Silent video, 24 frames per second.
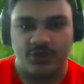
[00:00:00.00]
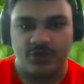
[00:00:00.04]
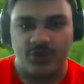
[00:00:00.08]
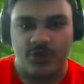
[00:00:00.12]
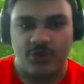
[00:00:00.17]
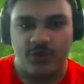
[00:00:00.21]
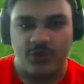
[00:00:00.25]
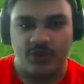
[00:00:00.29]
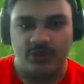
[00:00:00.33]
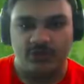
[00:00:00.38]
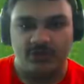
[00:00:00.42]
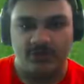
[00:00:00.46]
You
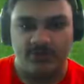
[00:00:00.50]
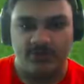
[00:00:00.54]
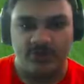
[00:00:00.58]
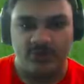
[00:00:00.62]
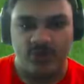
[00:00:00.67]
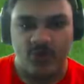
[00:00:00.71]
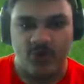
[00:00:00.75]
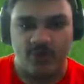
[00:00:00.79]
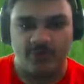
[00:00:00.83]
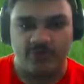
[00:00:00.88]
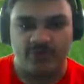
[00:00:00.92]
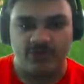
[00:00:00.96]
know what? Let me
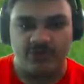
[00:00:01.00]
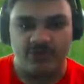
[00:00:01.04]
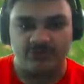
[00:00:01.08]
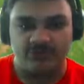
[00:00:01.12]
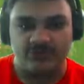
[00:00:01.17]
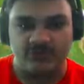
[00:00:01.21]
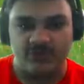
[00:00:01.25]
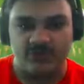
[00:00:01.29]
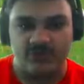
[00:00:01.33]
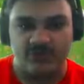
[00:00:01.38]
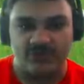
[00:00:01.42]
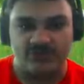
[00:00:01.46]
go over here
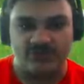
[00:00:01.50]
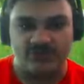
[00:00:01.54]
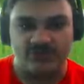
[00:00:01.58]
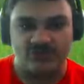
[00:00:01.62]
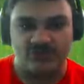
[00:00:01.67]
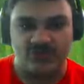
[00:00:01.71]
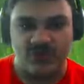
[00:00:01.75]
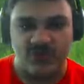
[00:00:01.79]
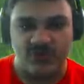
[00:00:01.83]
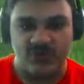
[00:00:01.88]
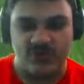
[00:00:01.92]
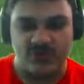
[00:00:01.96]
to where this
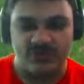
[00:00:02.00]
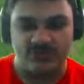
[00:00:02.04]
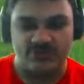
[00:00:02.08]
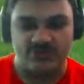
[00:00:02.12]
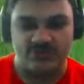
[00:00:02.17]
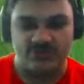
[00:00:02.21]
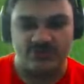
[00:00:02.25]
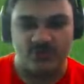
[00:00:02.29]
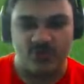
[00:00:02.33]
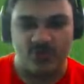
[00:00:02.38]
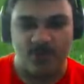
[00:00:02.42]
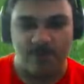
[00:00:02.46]
stone
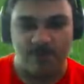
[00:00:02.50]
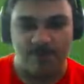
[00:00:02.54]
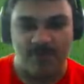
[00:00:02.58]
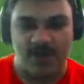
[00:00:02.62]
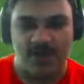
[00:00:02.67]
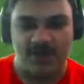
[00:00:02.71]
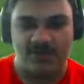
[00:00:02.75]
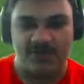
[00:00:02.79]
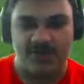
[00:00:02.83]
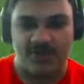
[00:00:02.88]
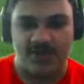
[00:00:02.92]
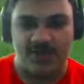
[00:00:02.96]
is and see what
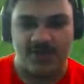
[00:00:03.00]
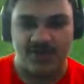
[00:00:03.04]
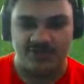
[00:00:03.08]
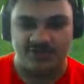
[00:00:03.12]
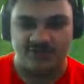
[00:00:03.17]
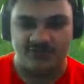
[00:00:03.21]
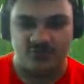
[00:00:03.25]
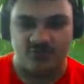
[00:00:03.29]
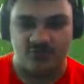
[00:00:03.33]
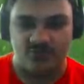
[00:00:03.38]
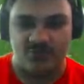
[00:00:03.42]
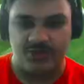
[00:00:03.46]
Maka
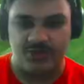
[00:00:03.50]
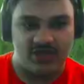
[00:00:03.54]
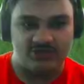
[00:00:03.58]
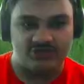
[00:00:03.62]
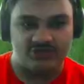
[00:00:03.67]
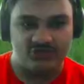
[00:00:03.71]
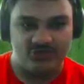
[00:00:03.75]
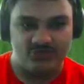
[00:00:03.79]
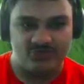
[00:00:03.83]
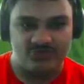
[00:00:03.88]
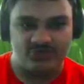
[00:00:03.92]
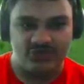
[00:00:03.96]
has for me. I
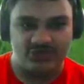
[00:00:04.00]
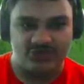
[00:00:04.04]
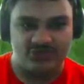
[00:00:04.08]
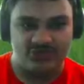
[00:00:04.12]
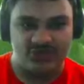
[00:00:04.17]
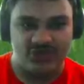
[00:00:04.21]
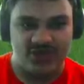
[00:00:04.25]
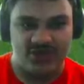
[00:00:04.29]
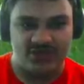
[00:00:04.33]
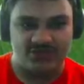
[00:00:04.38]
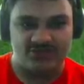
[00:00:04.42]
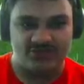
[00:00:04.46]
assume
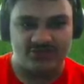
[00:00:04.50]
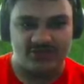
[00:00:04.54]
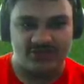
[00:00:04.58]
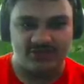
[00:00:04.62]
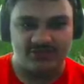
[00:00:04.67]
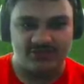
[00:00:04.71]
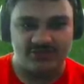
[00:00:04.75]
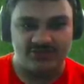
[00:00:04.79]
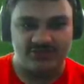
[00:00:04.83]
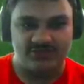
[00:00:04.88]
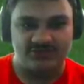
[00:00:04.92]
just an exit.